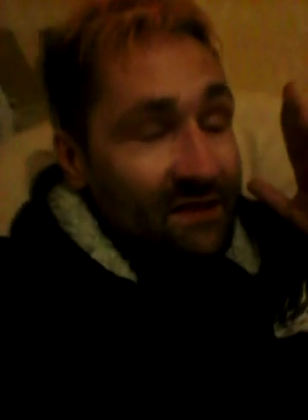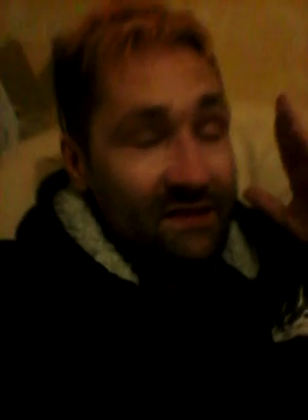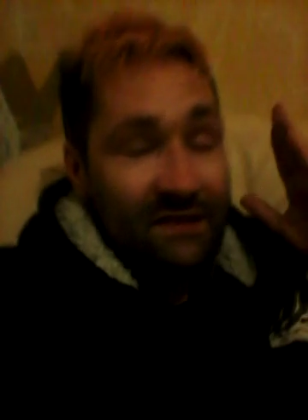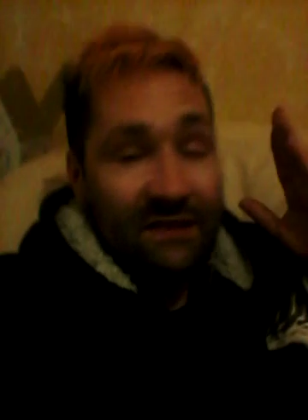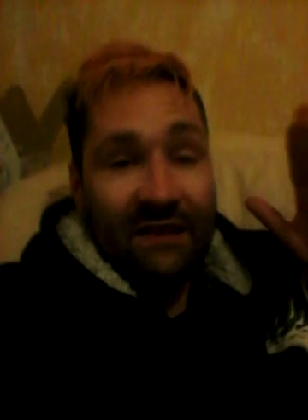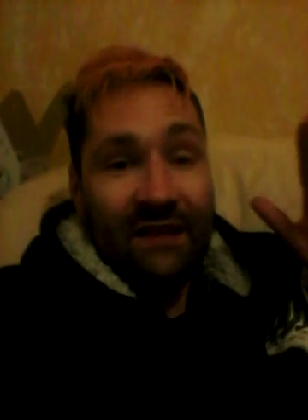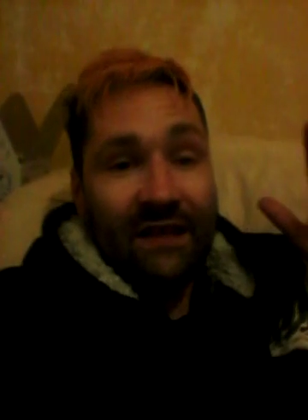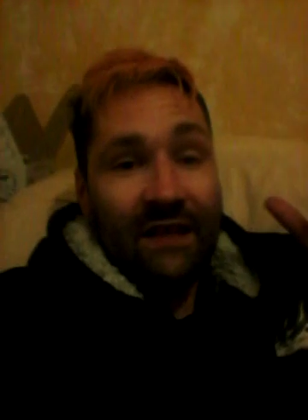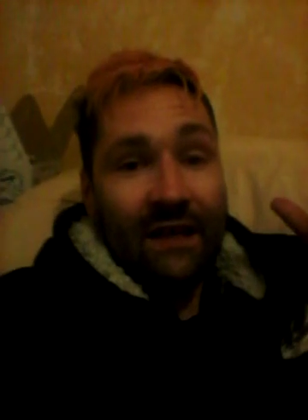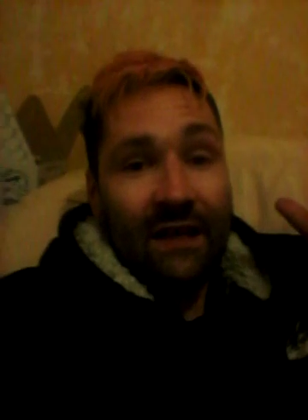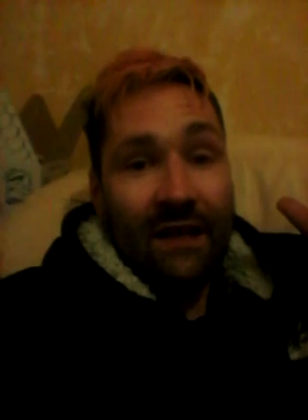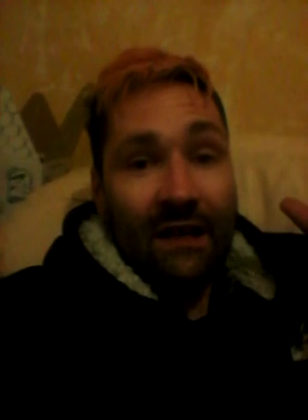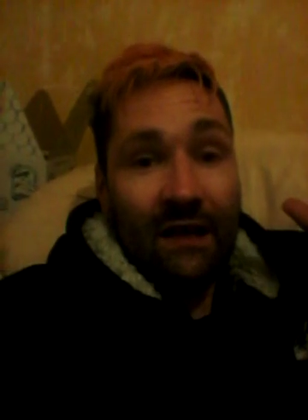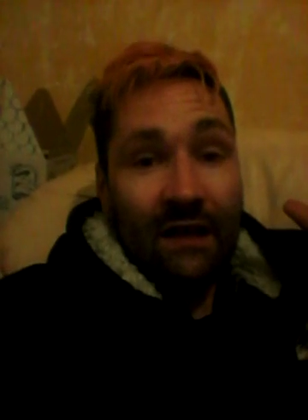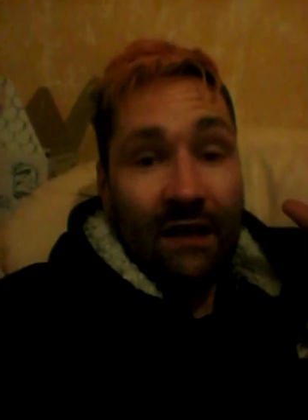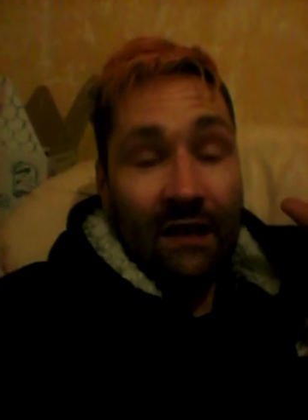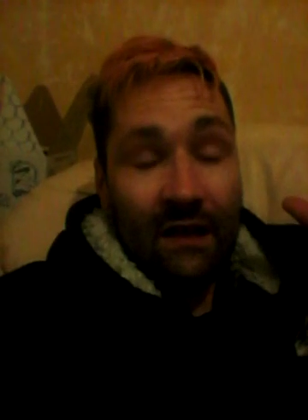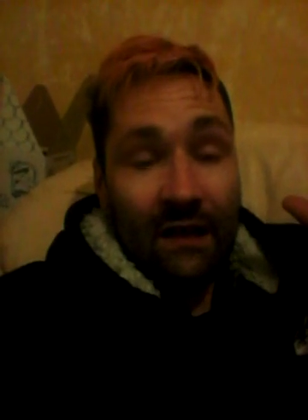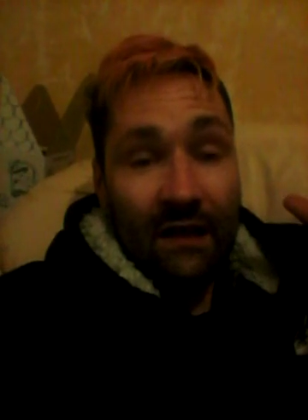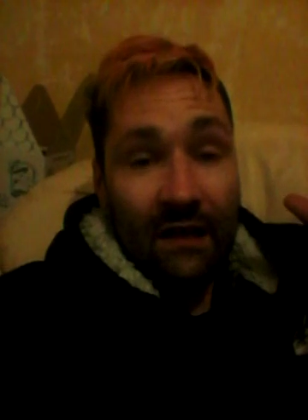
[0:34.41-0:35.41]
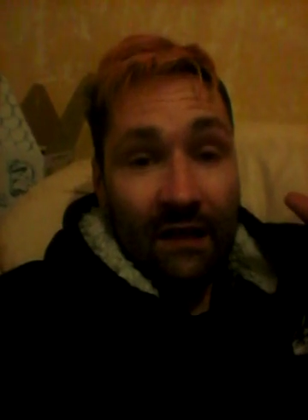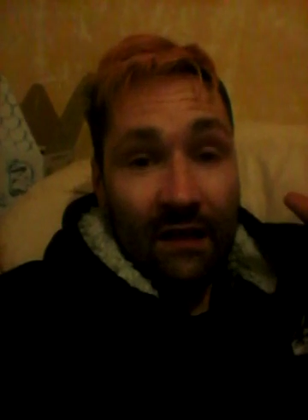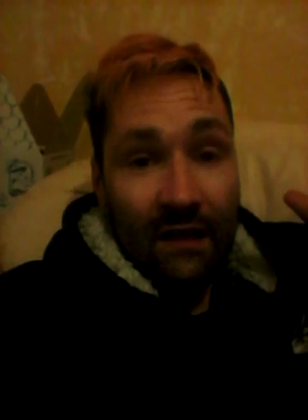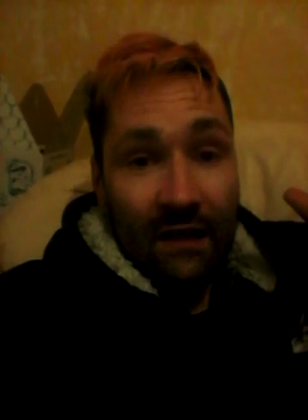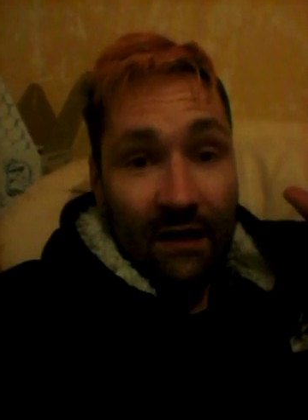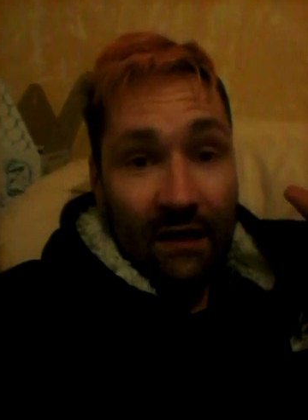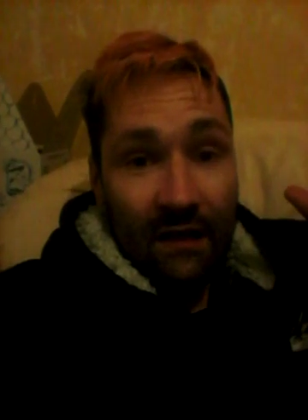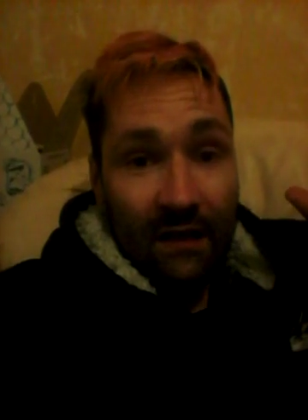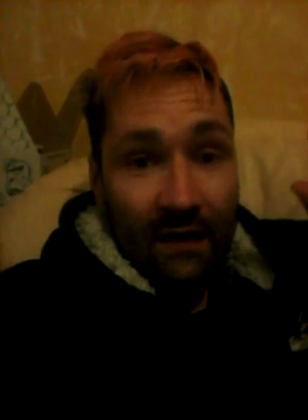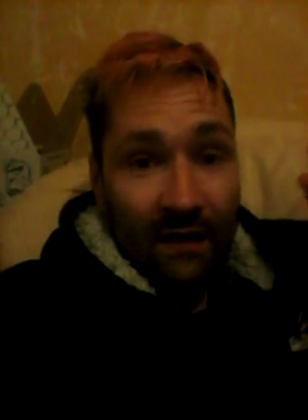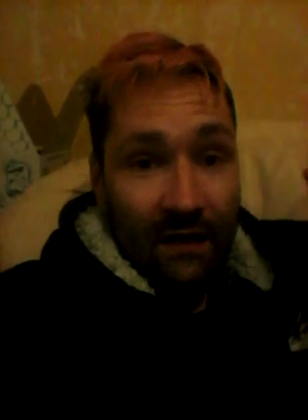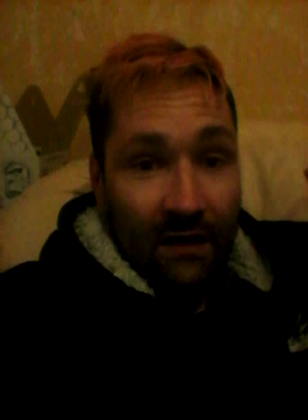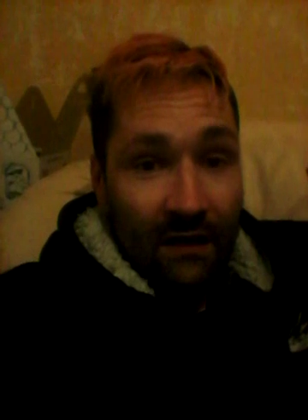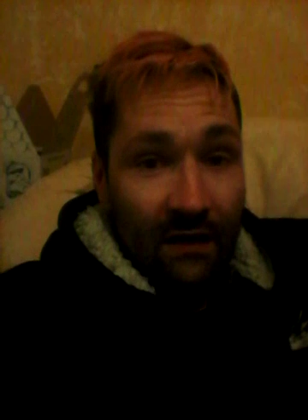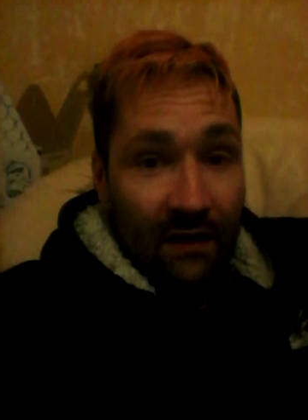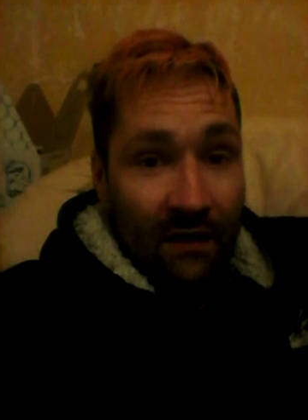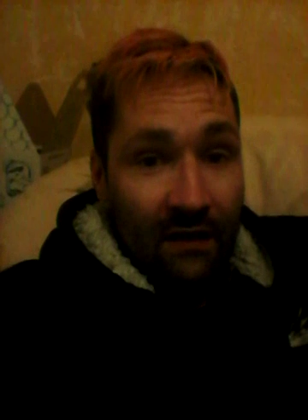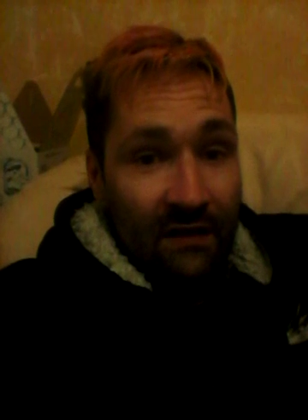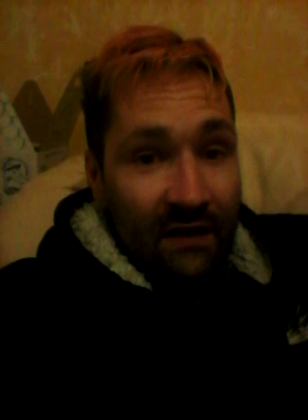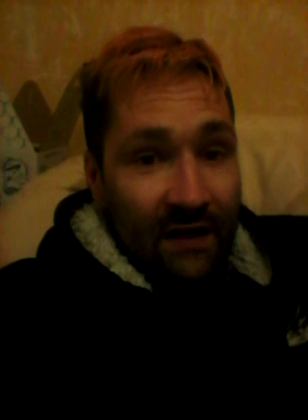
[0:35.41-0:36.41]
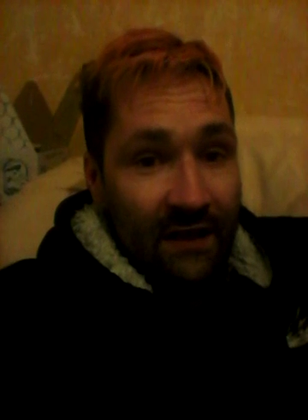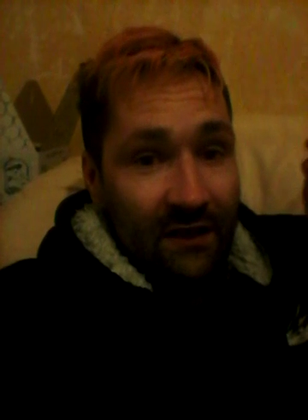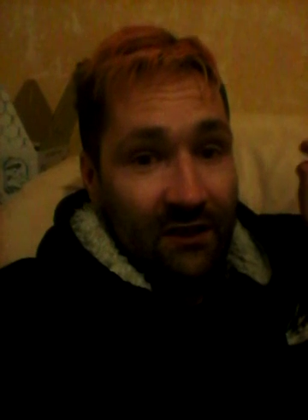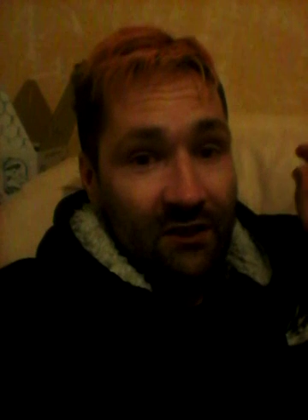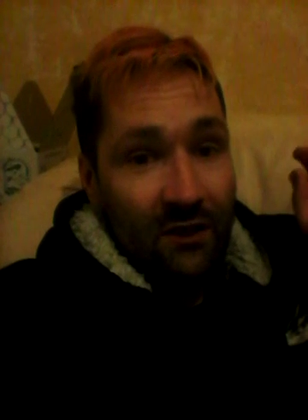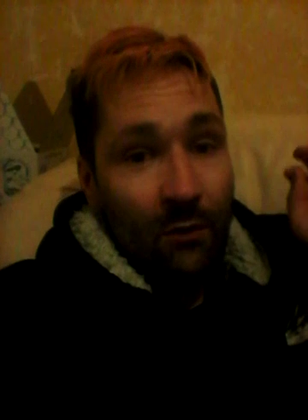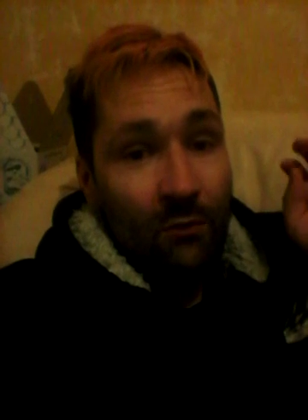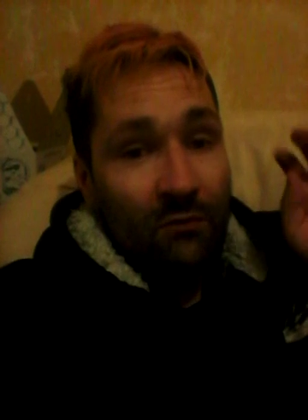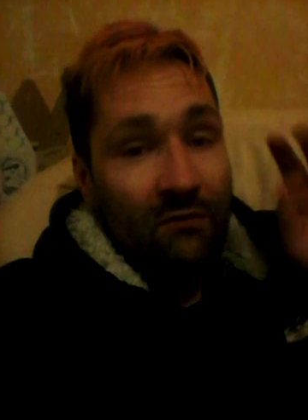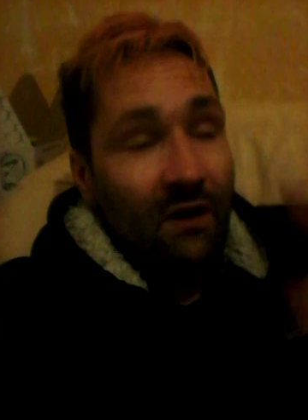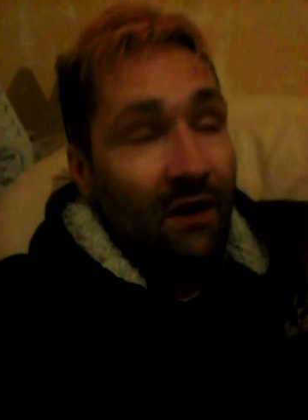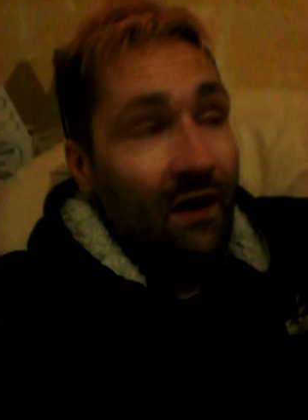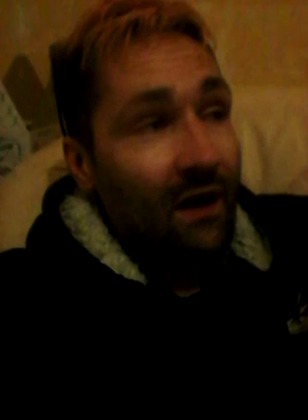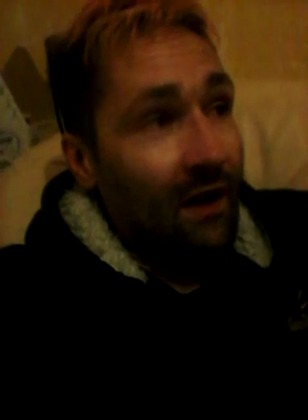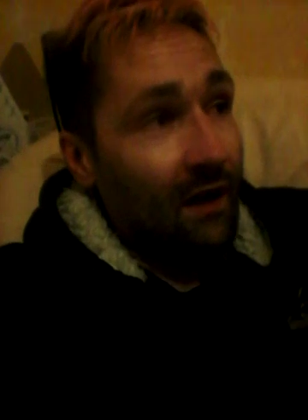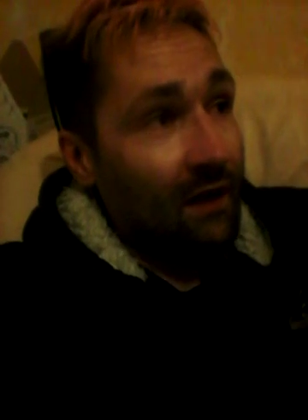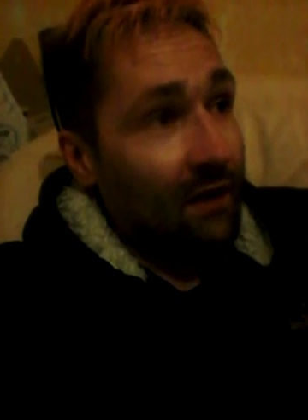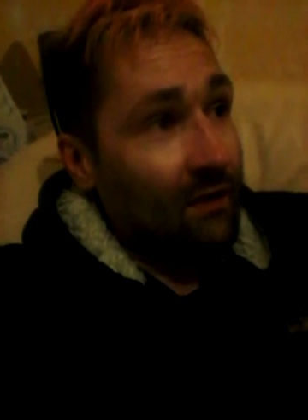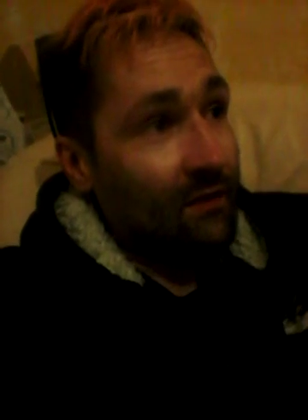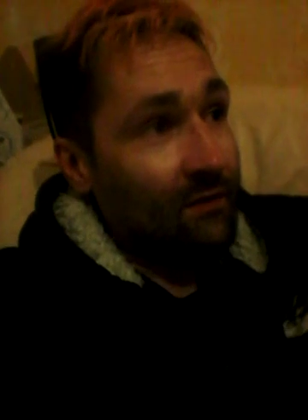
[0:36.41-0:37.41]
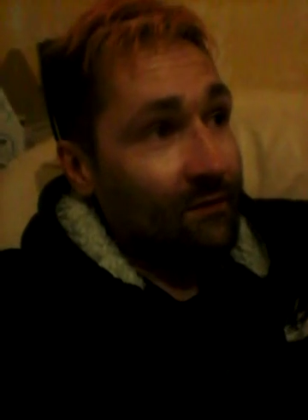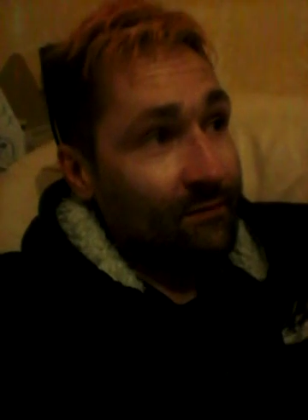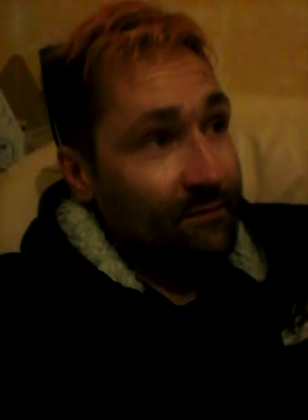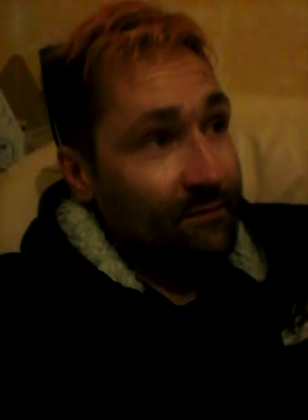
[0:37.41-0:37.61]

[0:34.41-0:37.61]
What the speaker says: see. It's too dark.